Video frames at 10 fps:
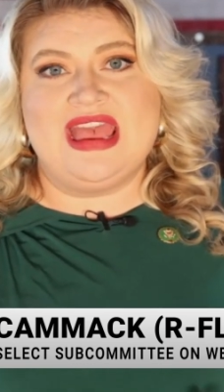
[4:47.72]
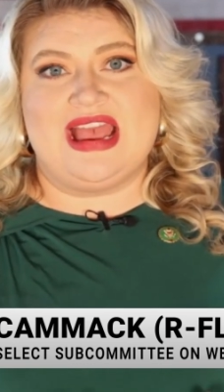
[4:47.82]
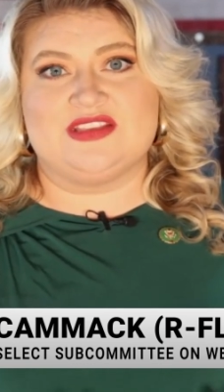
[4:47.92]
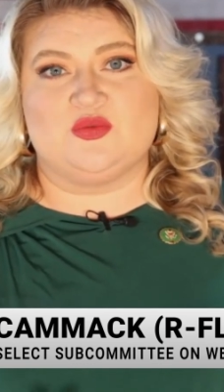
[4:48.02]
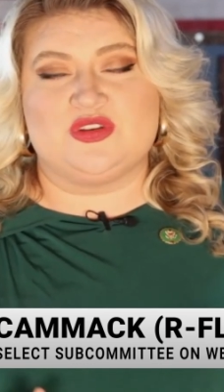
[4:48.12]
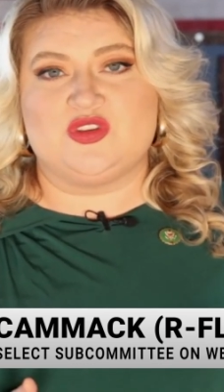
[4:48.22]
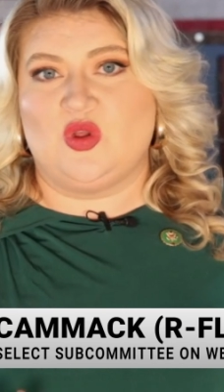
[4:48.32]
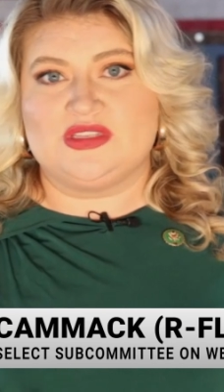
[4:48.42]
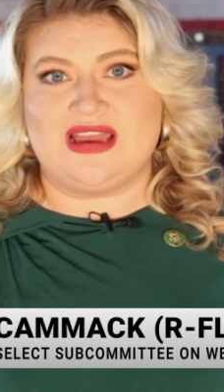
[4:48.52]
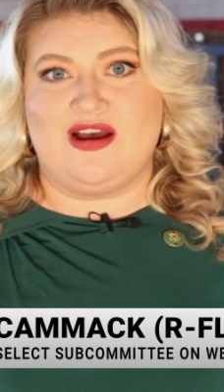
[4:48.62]
as a
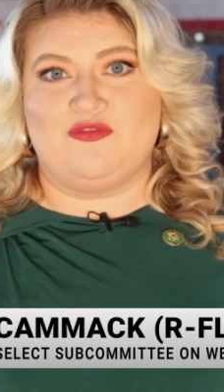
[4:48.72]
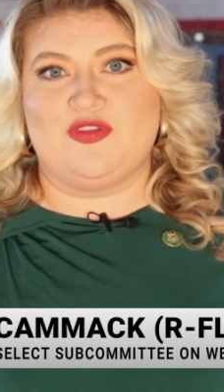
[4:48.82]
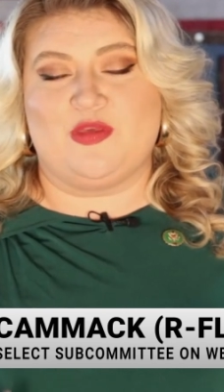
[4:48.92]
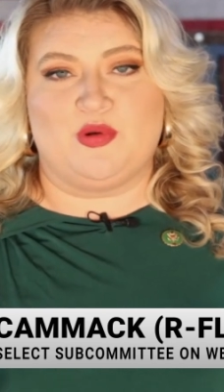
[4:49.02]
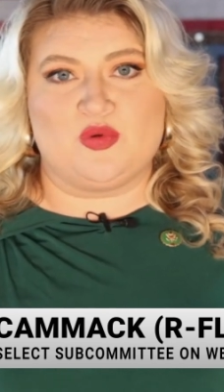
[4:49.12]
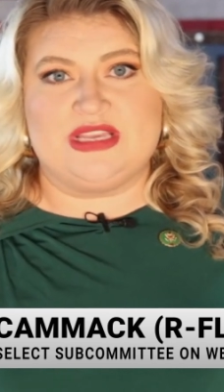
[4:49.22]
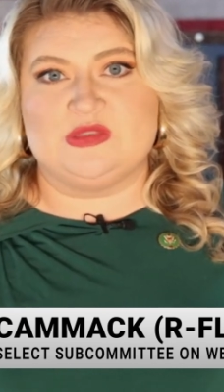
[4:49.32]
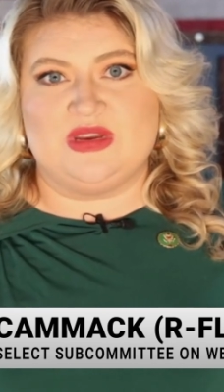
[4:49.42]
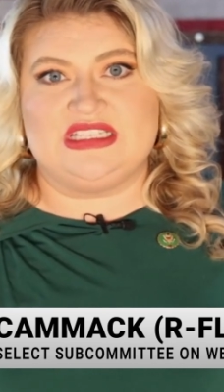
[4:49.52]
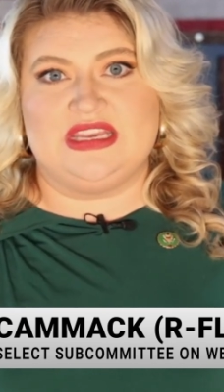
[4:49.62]
result of the
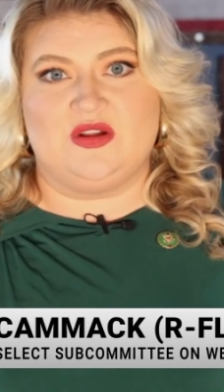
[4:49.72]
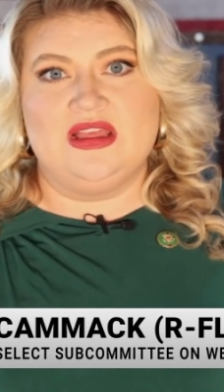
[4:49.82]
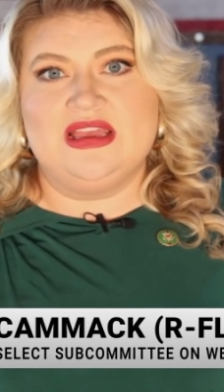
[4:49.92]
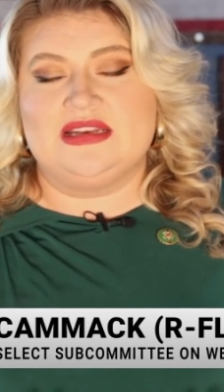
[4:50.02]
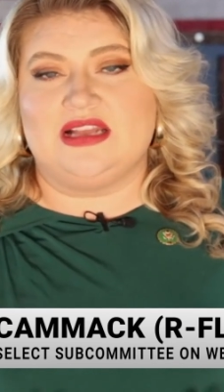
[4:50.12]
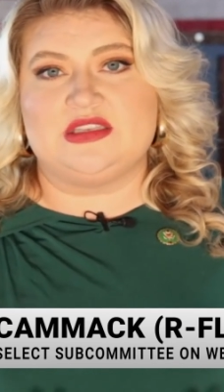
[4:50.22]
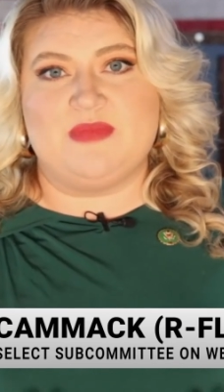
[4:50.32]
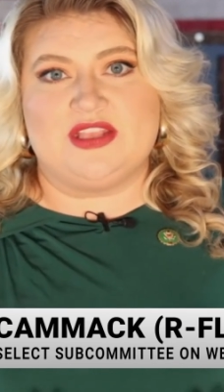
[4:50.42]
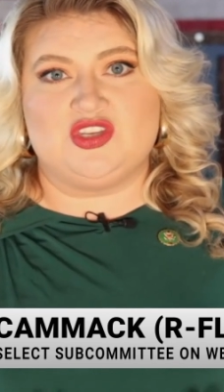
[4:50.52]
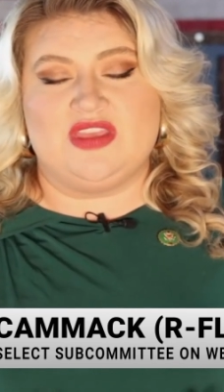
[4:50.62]
Burisma deal, not to
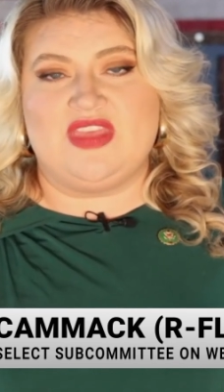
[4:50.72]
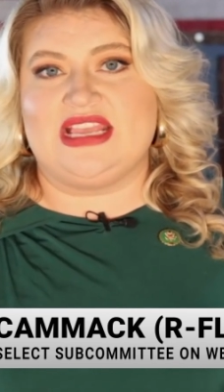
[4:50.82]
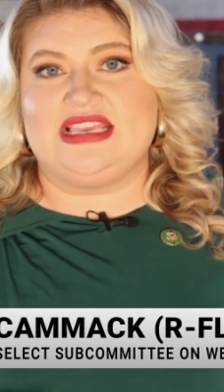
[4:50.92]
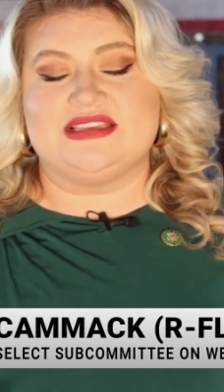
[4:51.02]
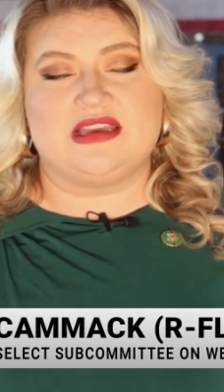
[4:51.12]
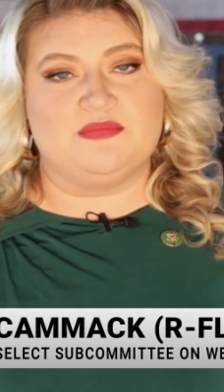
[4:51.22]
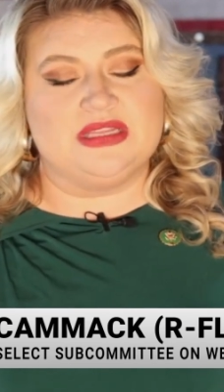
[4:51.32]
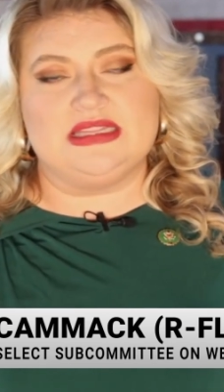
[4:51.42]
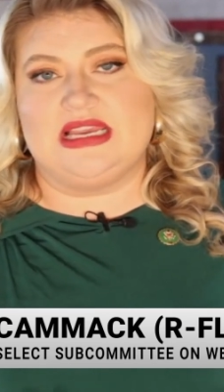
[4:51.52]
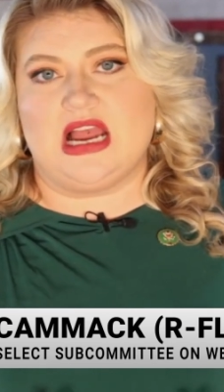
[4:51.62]
mention that he is
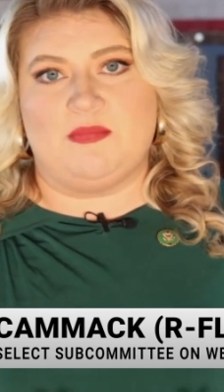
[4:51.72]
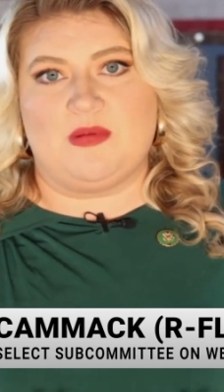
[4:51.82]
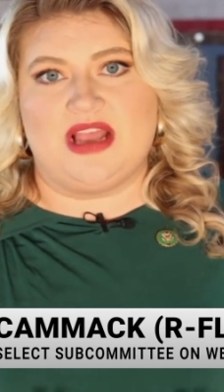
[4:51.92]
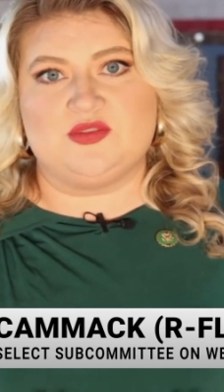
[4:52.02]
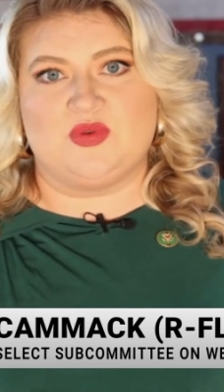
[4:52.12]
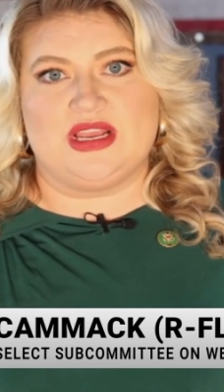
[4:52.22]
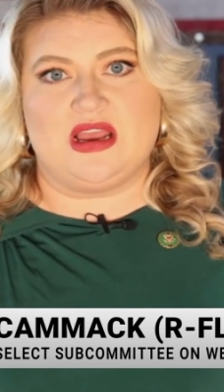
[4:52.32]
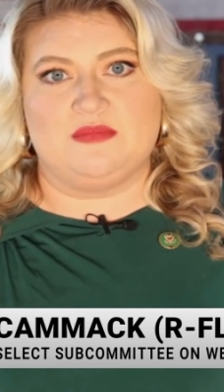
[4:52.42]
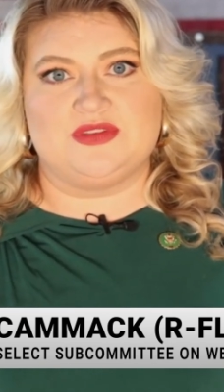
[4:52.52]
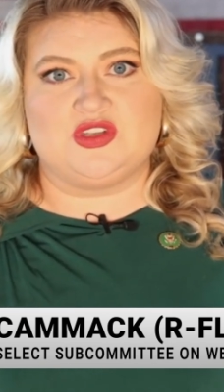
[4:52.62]
completely compromised when it
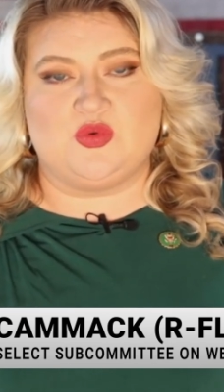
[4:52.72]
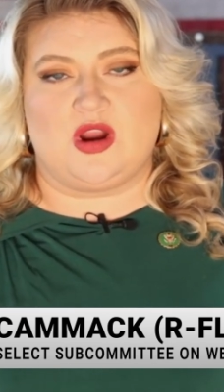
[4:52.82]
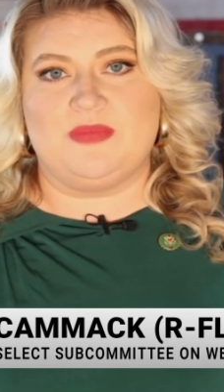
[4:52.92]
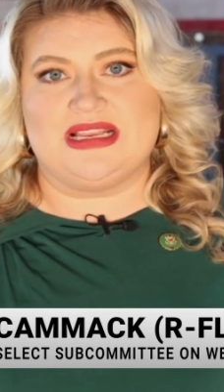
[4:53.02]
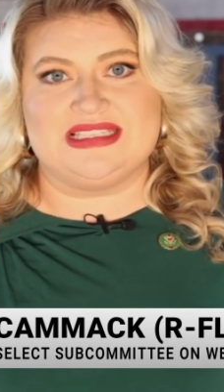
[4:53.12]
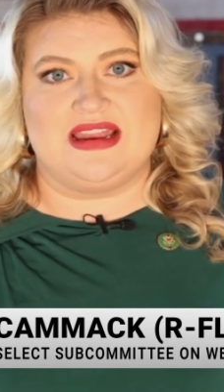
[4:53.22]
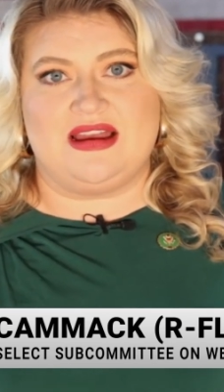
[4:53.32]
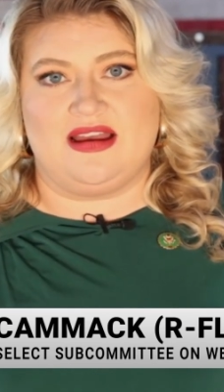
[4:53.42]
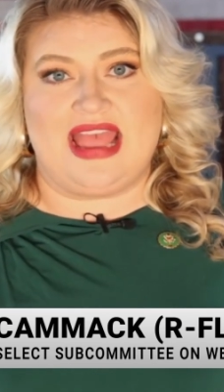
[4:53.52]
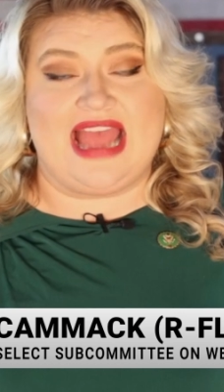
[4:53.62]
comes to our biggest
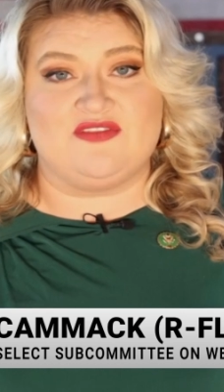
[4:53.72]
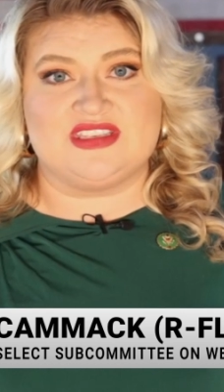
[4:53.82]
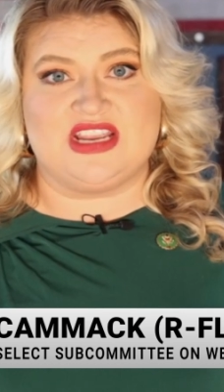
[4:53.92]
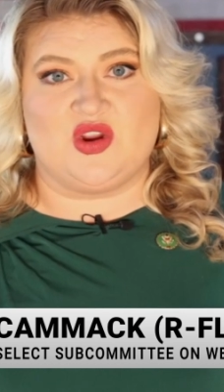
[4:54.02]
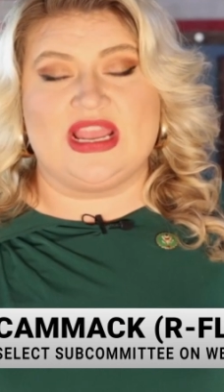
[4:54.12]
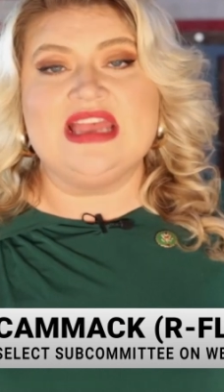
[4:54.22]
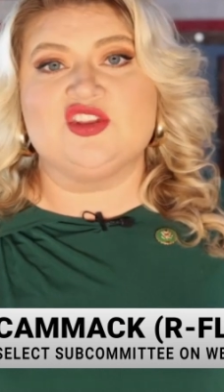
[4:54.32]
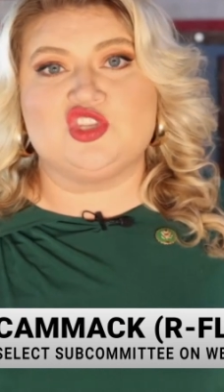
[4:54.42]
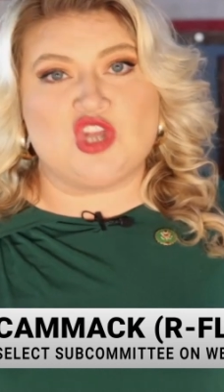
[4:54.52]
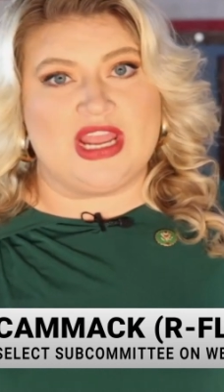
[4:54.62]
adversary,
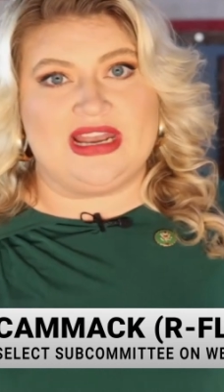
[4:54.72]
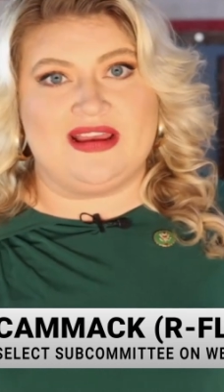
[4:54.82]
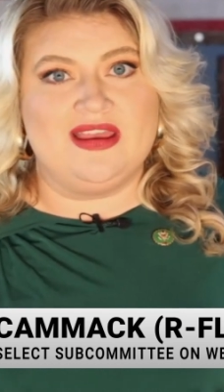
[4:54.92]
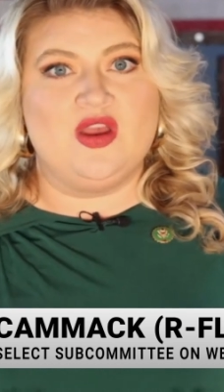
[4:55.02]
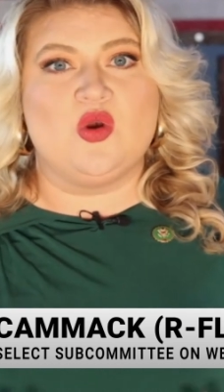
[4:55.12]
China.